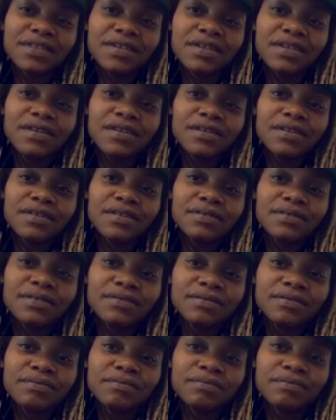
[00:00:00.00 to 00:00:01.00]

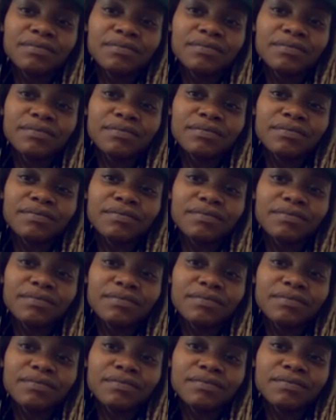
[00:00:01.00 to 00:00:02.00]

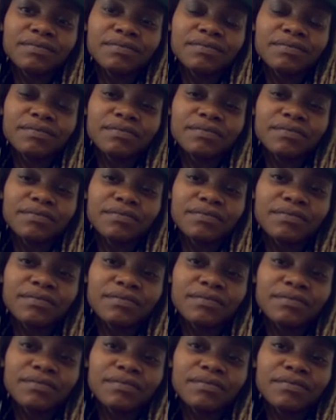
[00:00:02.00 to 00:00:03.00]

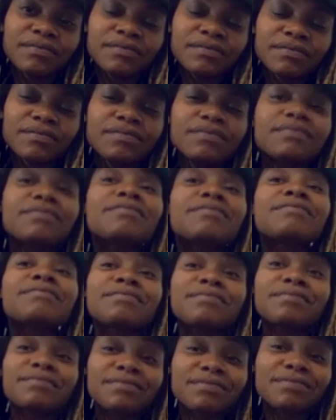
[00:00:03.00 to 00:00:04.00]

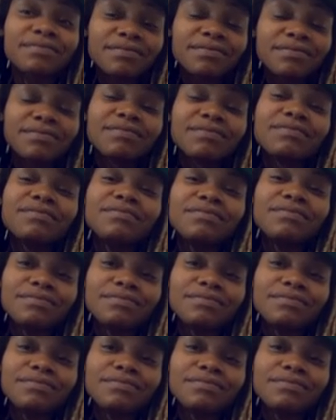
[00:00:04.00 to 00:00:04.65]
(not speaking)